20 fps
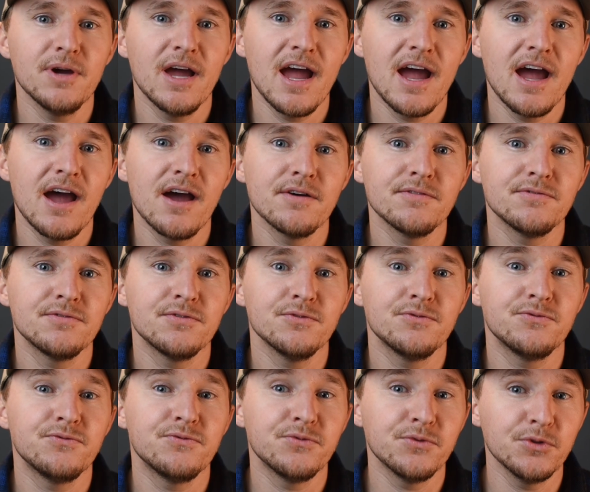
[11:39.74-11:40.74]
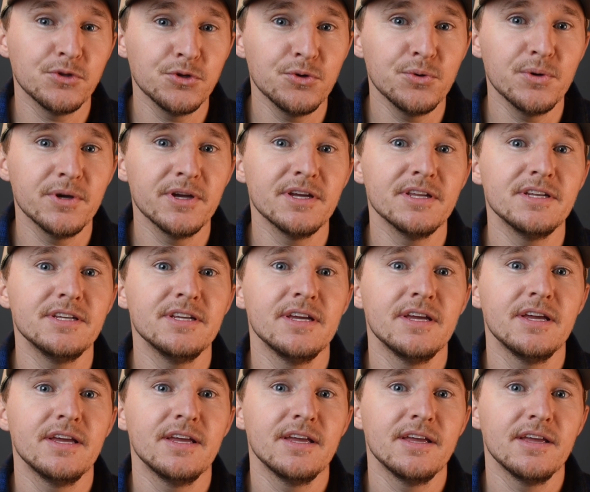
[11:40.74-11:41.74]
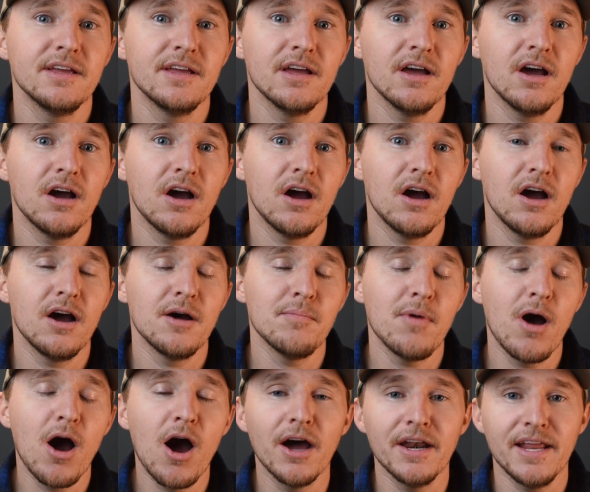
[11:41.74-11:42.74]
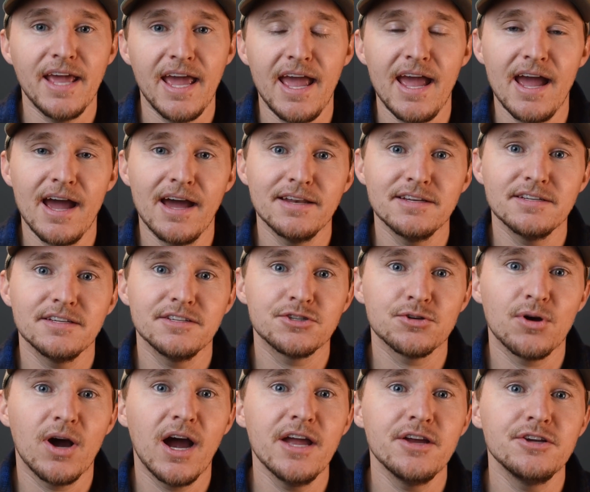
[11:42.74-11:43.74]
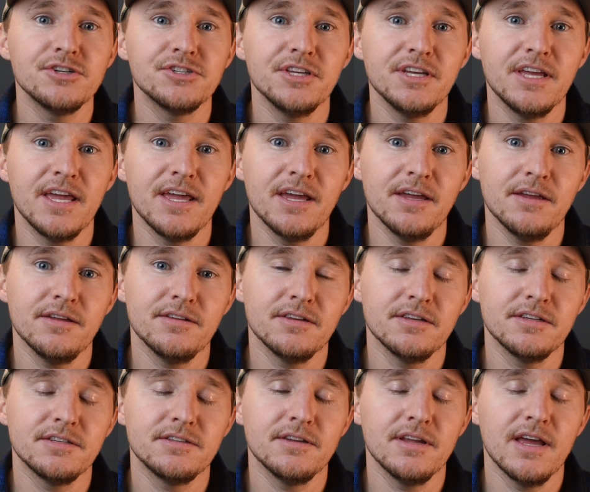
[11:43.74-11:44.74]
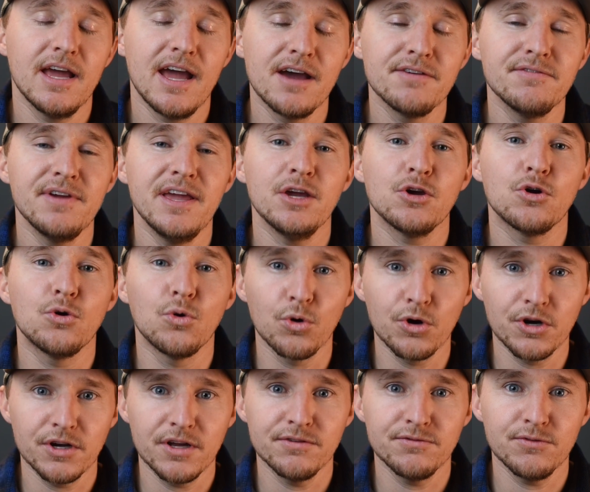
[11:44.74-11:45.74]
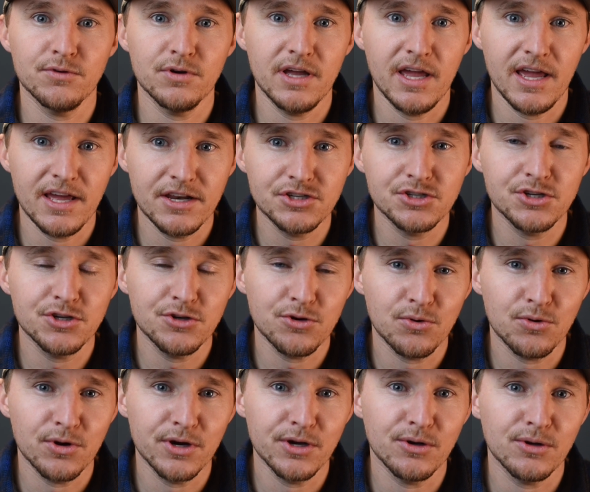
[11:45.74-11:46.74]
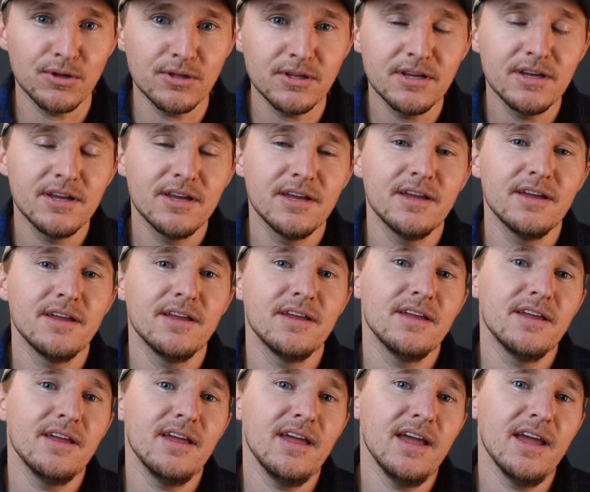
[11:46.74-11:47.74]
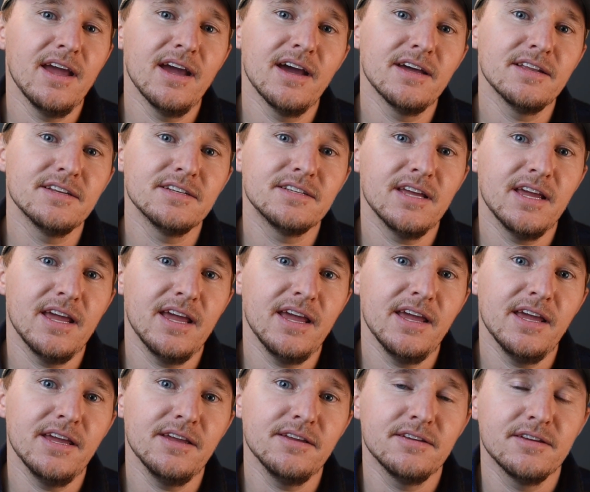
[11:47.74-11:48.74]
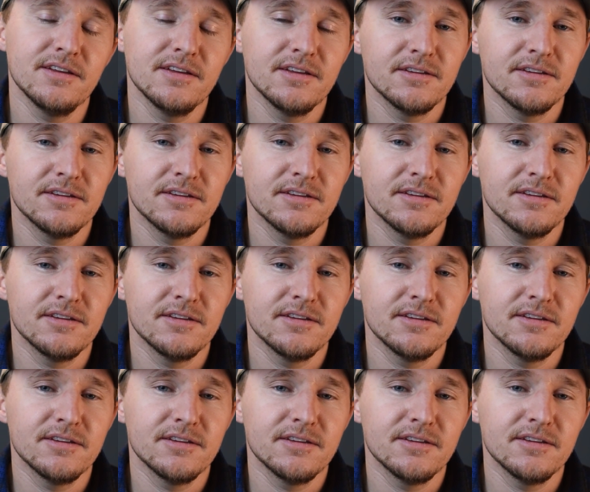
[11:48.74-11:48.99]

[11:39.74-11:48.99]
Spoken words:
have fluid on hand. So I usually have a quart of engine oil and a